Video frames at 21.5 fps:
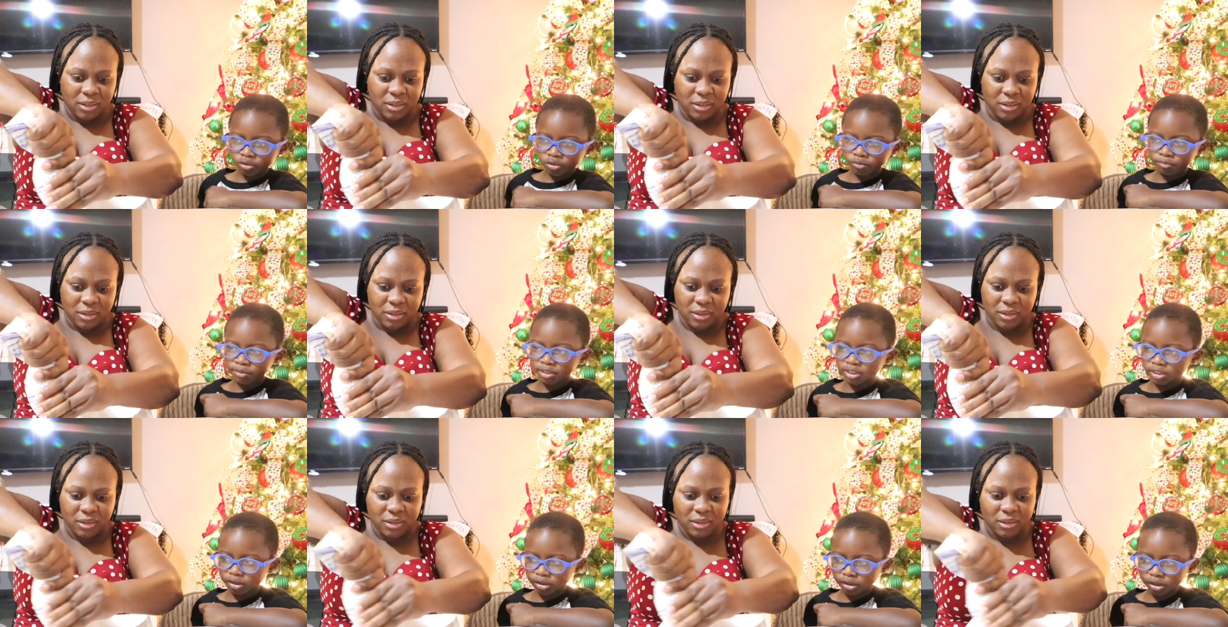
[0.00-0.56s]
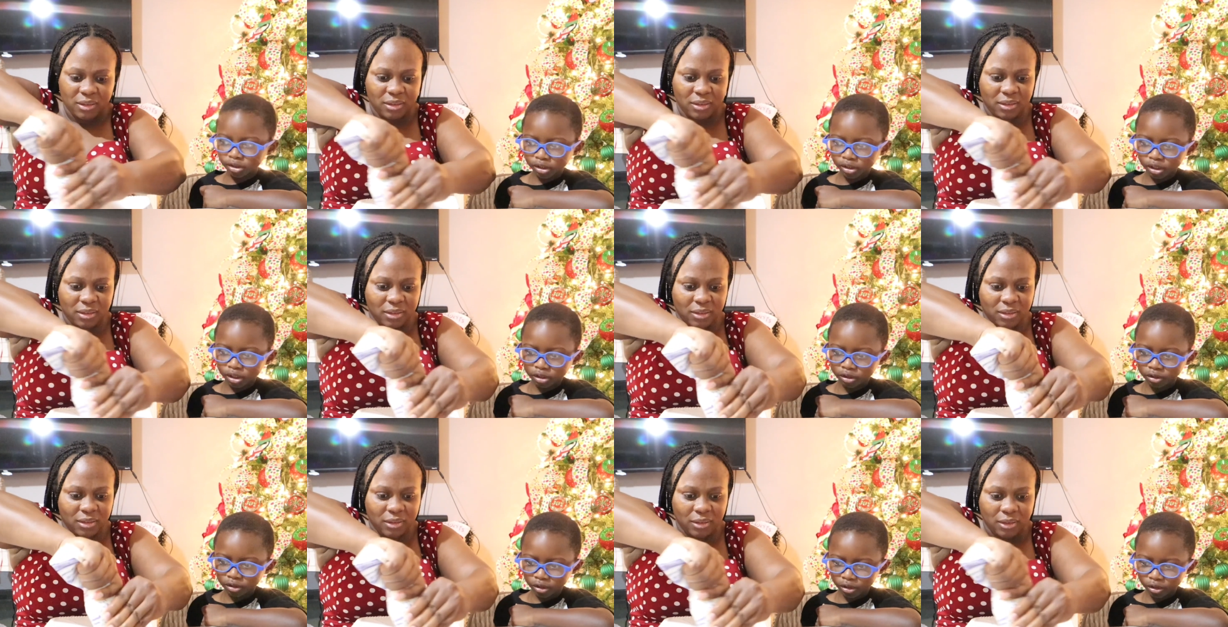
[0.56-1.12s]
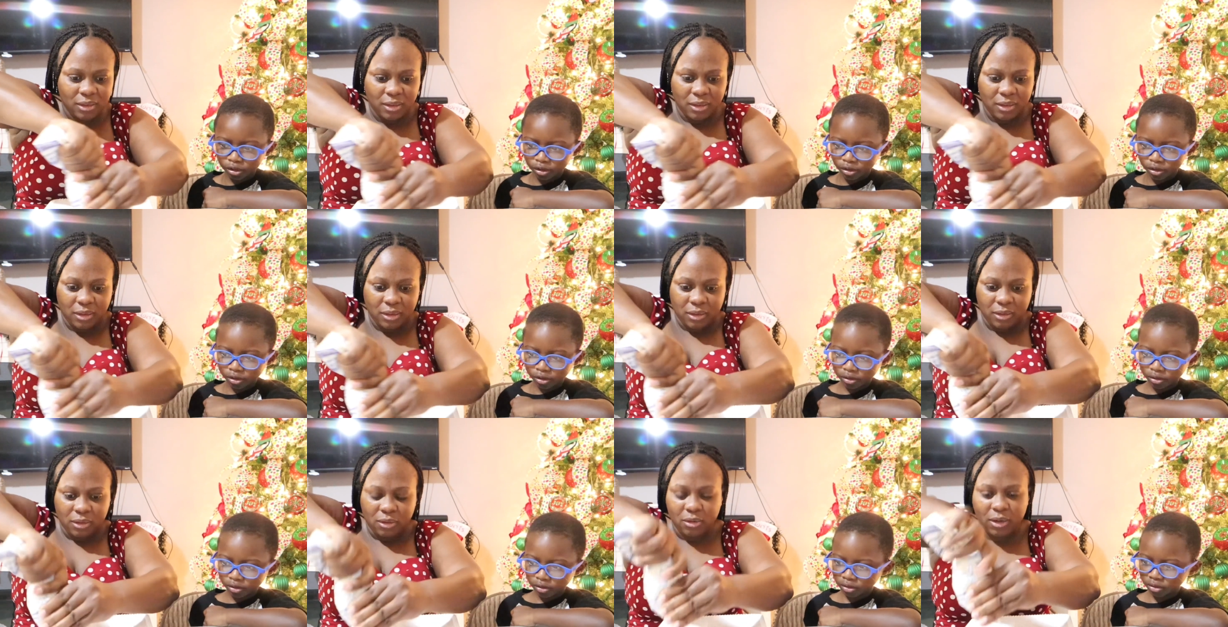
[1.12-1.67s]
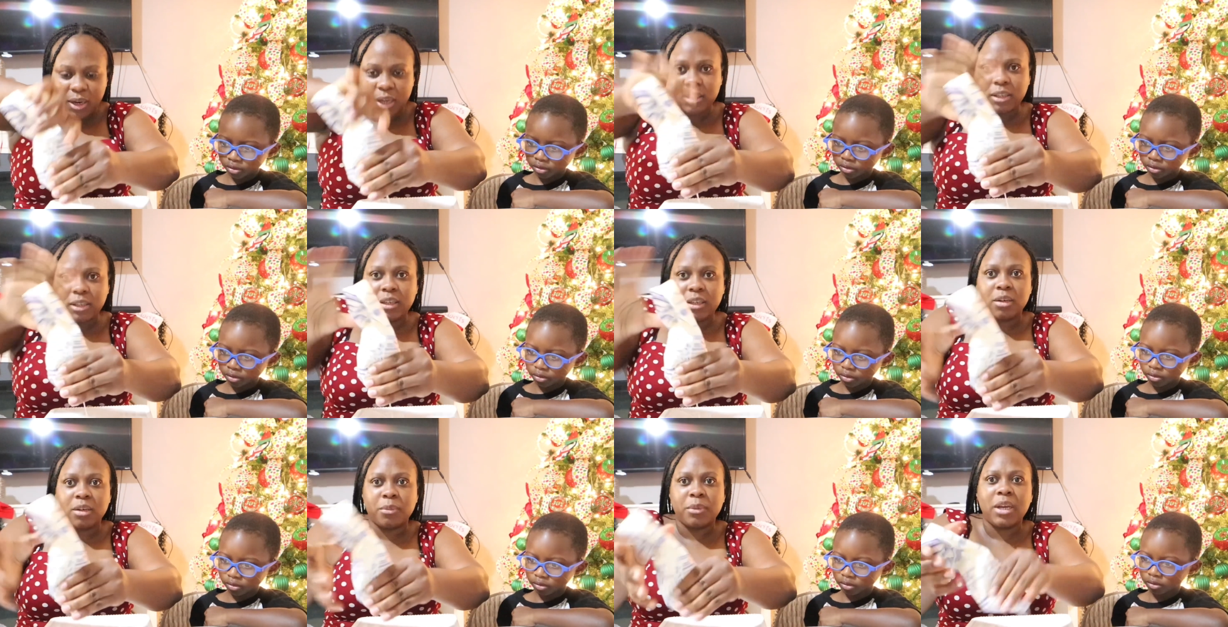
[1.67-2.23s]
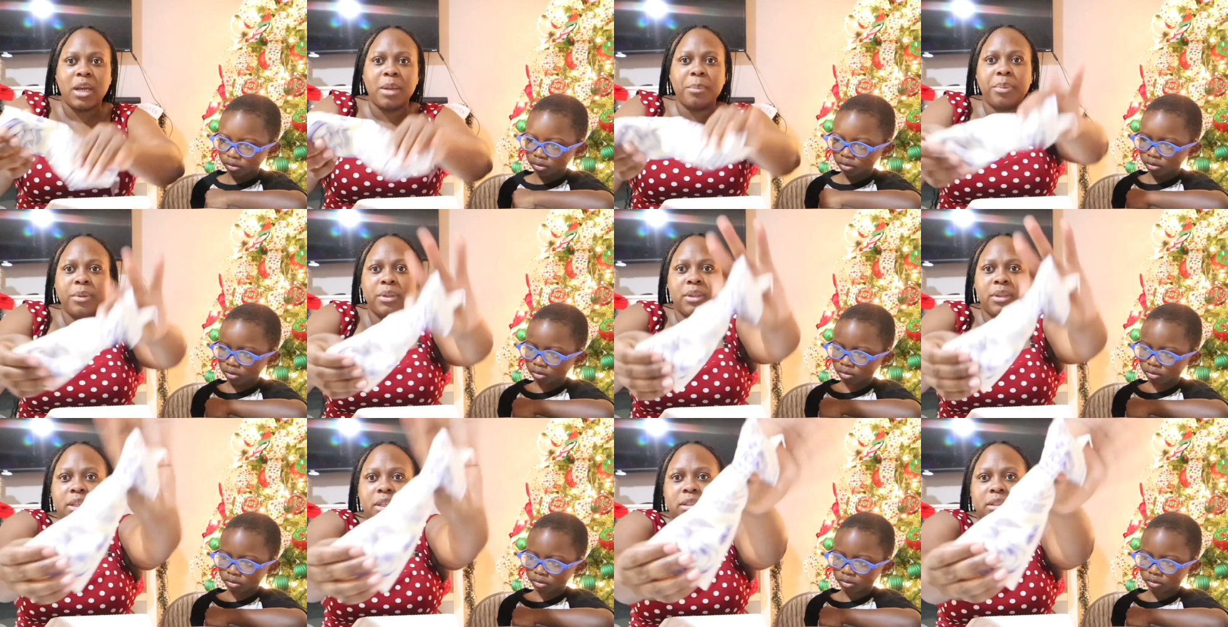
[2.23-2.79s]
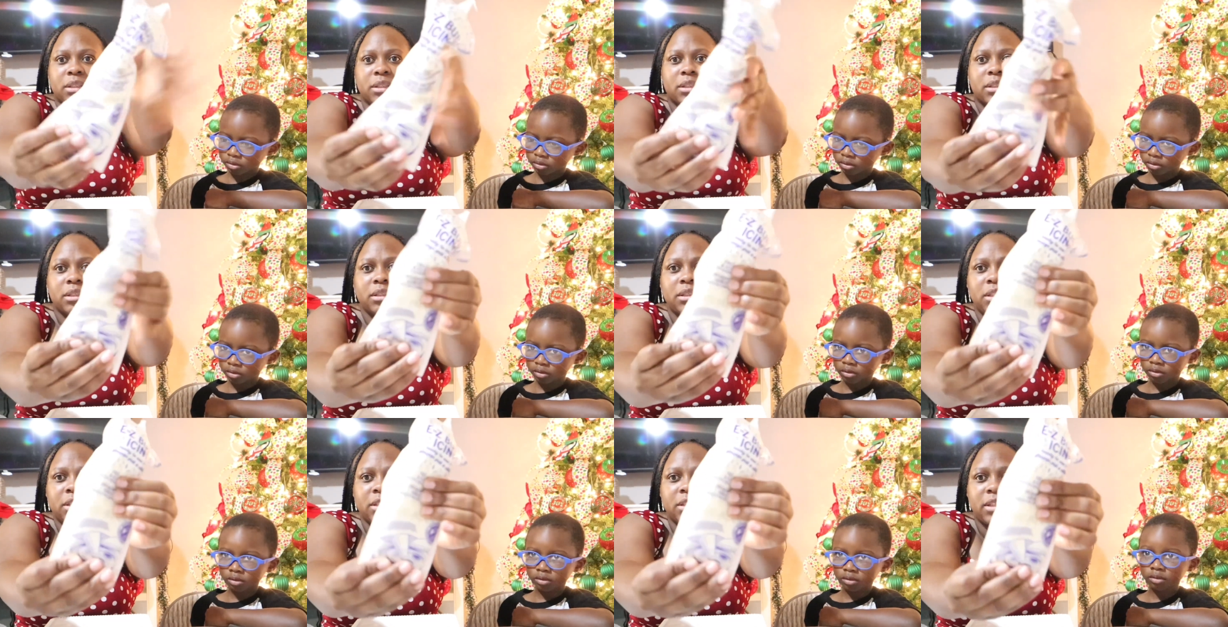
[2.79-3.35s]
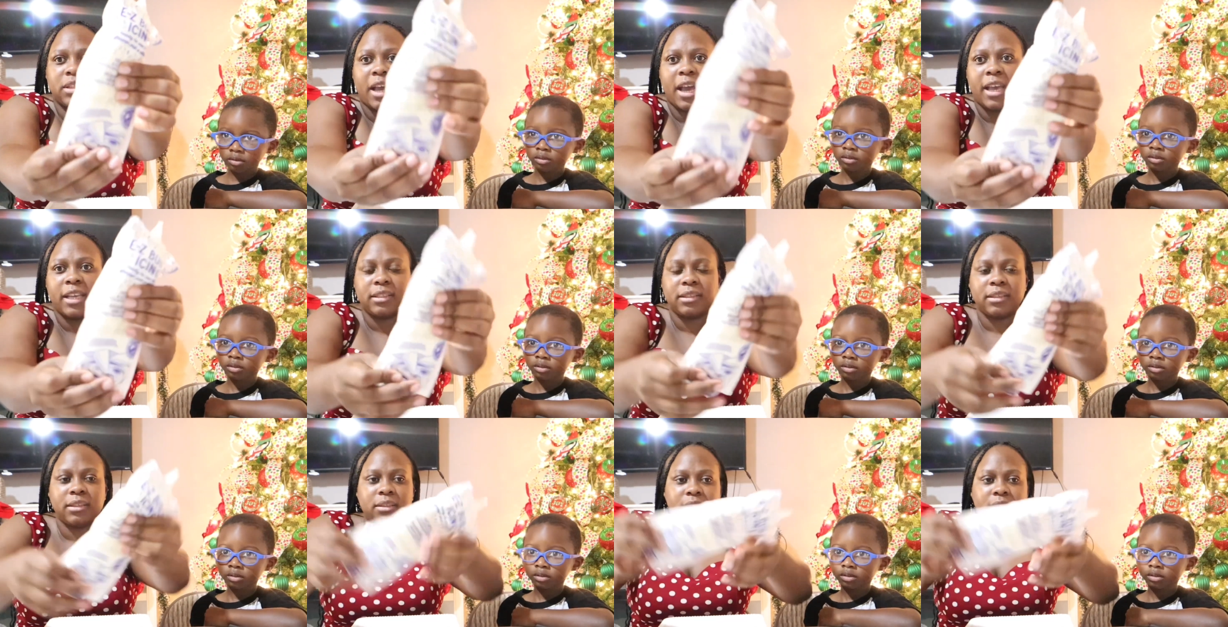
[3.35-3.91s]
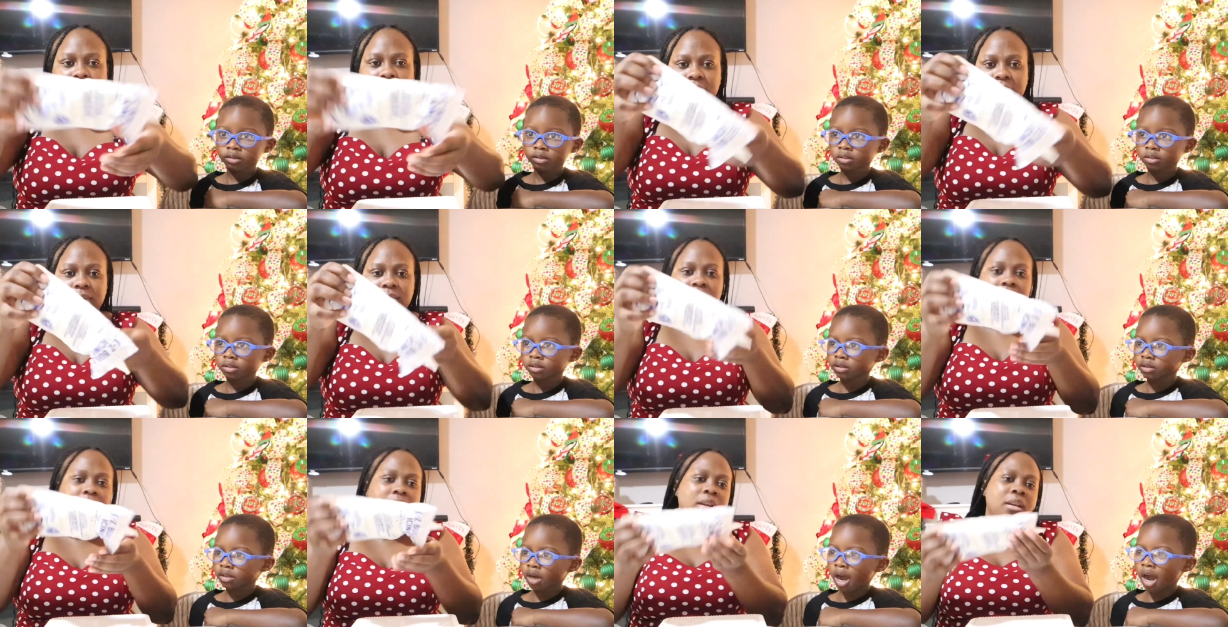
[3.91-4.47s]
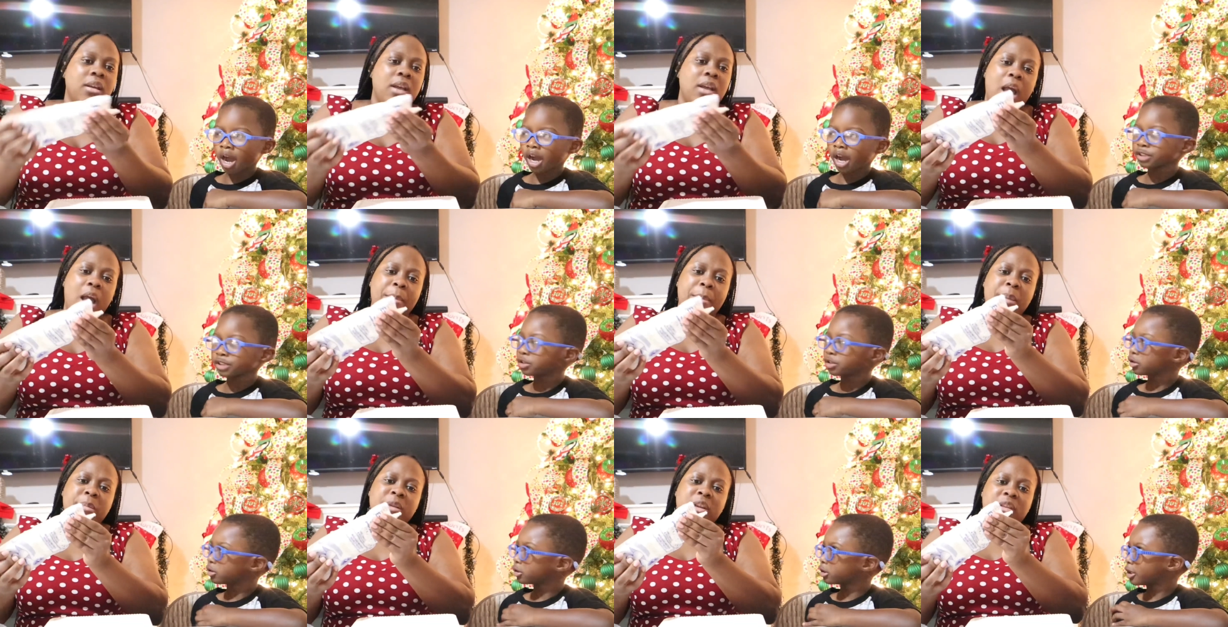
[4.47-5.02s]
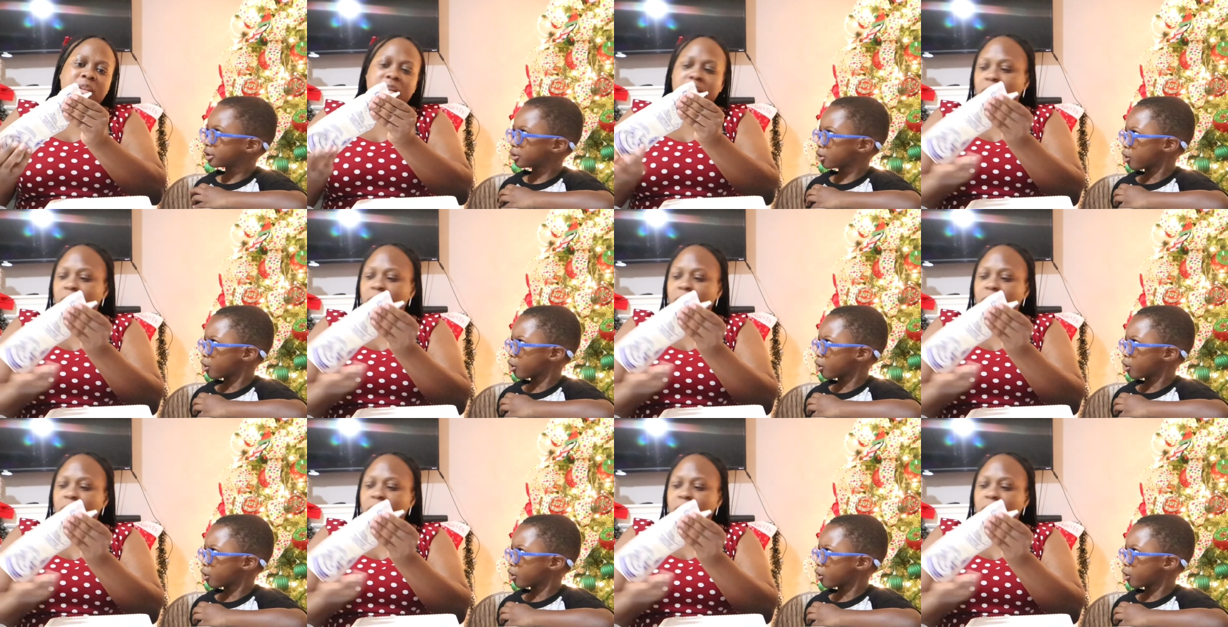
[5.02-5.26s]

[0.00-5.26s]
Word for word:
Speaker 1: I mean the glitter.
Speaker 2: No, not the glitter. we got to put this. This is the icing.
Speaker 1: Ice I maybe glitter? need